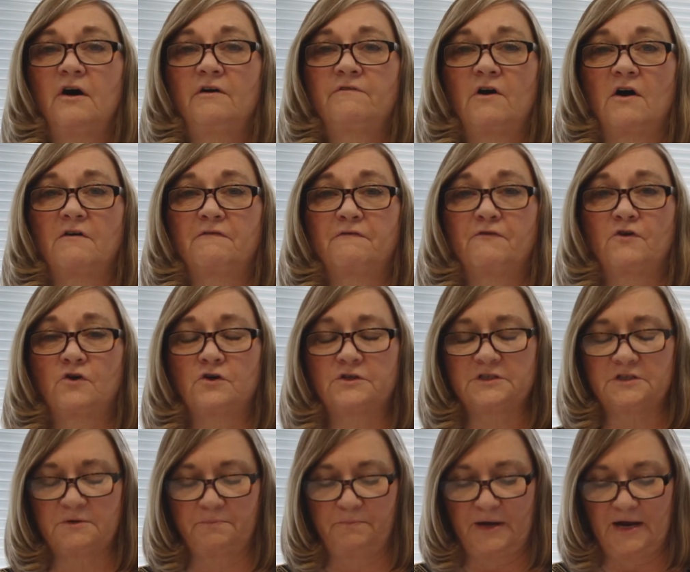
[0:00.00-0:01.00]
of our
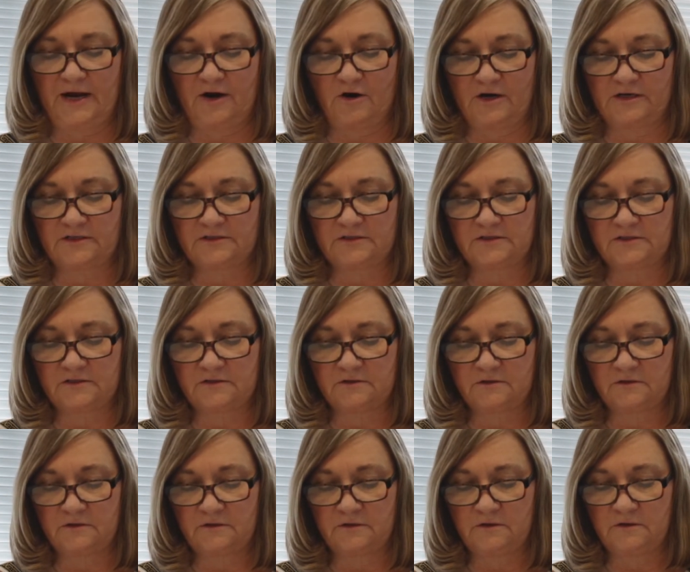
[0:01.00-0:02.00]
first parents'
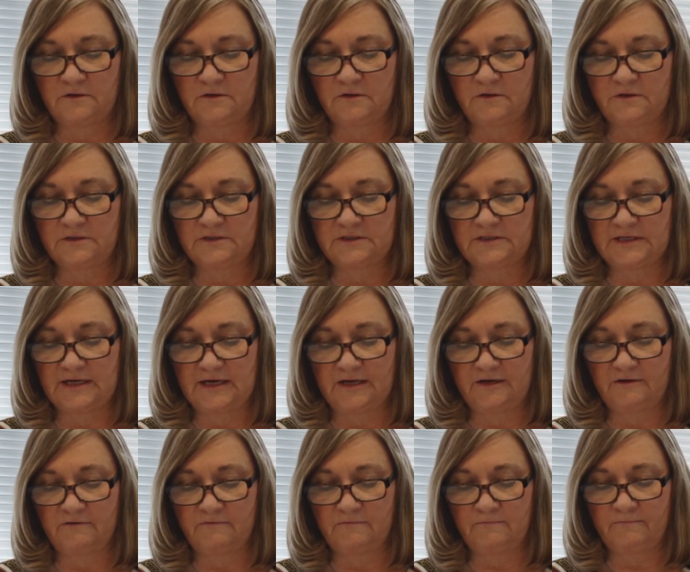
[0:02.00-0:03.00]

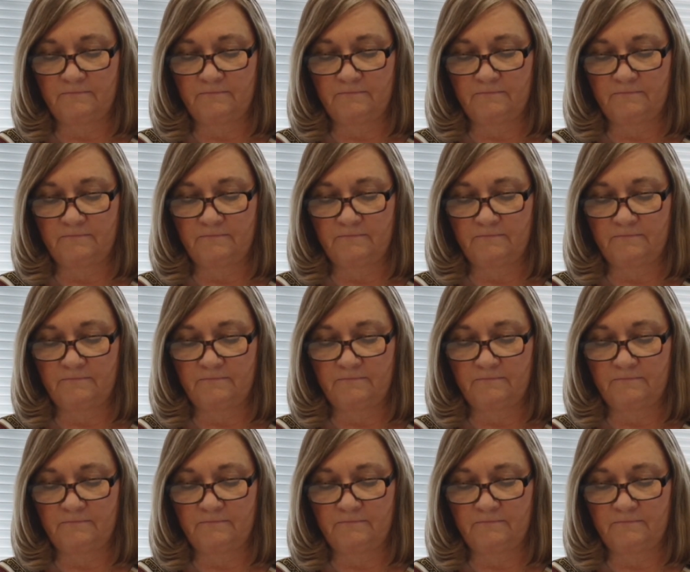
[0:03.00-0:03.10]
sin.